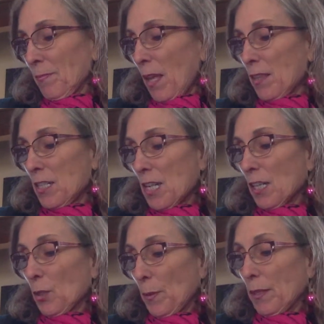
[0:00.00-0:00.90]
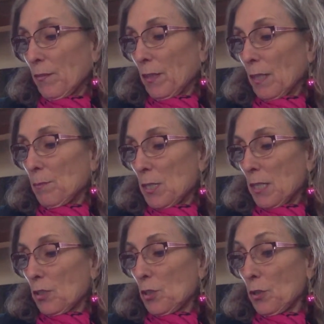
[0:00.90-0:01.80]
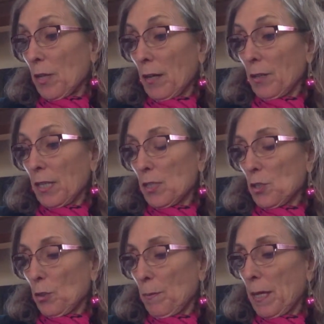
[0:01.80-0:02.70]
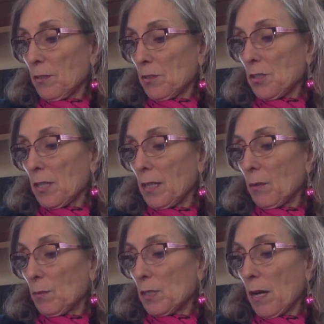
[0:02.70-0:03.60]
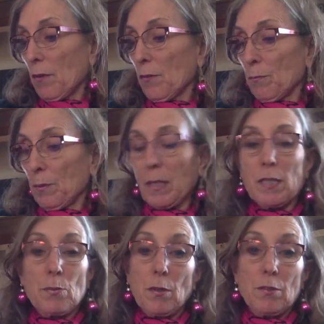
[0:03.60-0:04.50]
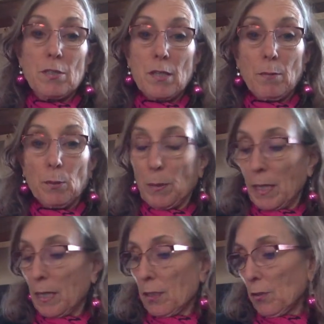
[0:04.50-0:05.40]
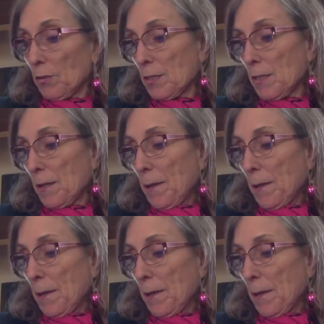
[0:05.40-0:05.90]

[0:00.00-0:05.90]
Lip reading: The dark red of the lipstick stood out against her pale skin and was out of place with her summer play clothes.